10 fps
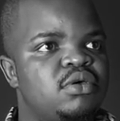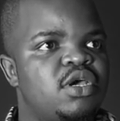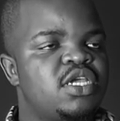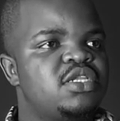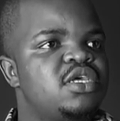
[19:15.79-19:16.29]

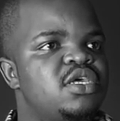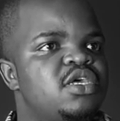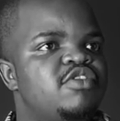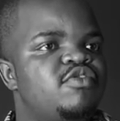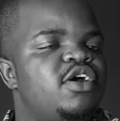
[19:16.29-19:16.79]
right?
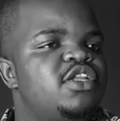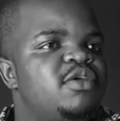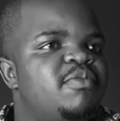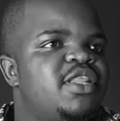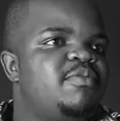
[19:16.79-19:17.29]
If you want your
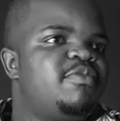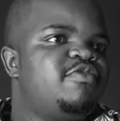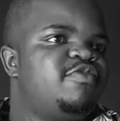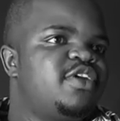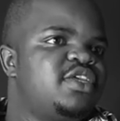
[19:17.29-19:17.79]
motherboard
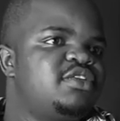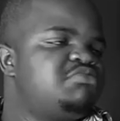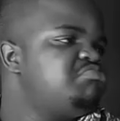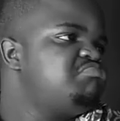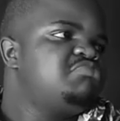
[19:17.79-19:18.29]
fixed,
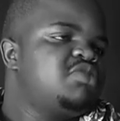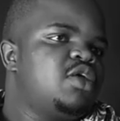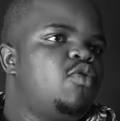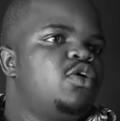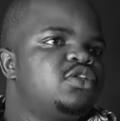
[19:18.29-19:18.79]
they
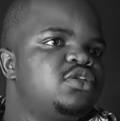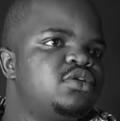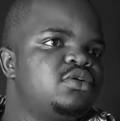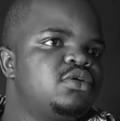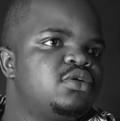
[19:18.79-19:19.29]
won't.
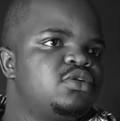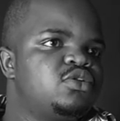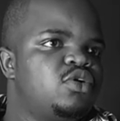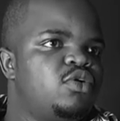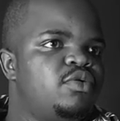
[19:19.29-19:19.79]

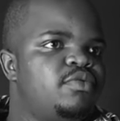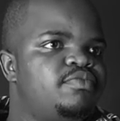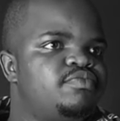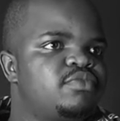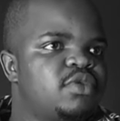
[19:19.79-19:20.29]
So you buy a
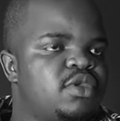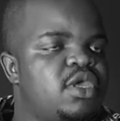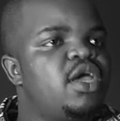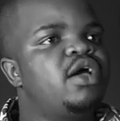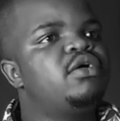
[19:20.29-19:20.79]
new phone.
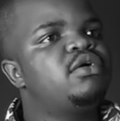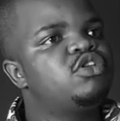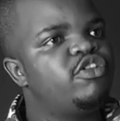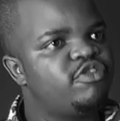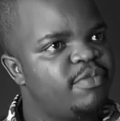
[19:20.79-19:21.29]
Yeah,
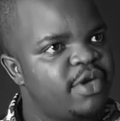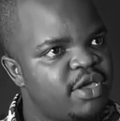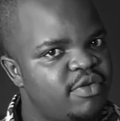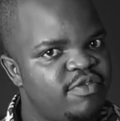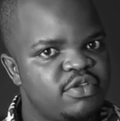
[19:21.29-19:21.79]
you have to buy a
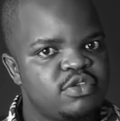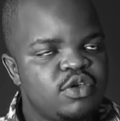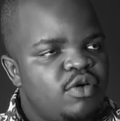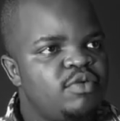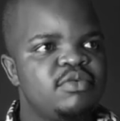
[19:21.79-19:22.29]
new phone.
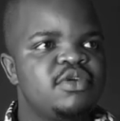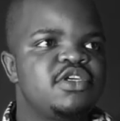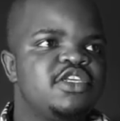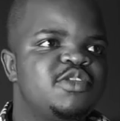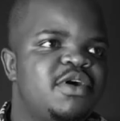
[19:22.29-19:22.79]
So
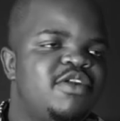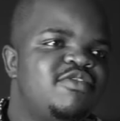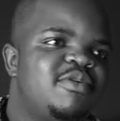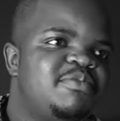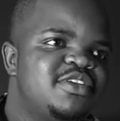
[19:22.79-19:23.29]
it's part of
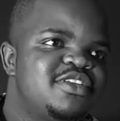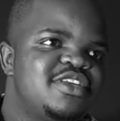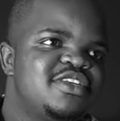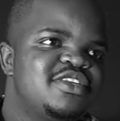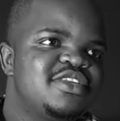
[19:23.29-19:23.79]
the
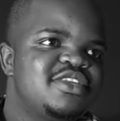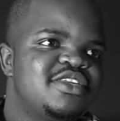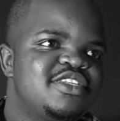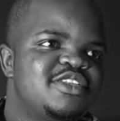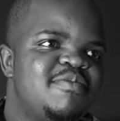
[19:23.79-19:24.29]
business.
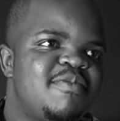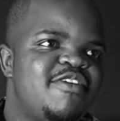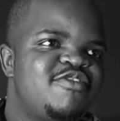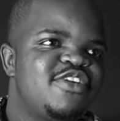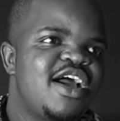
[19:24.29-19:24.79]
yeah,
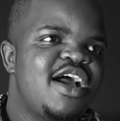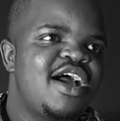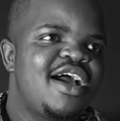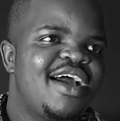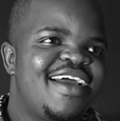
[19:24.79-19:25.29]
mafia. That's,
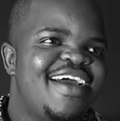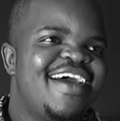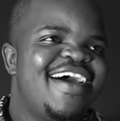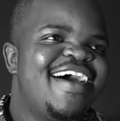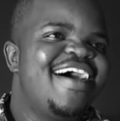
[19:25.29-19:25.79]
yeah,
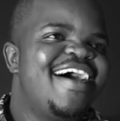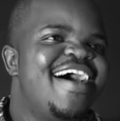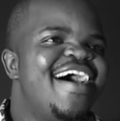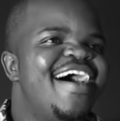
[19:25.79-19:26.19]
that's interesting.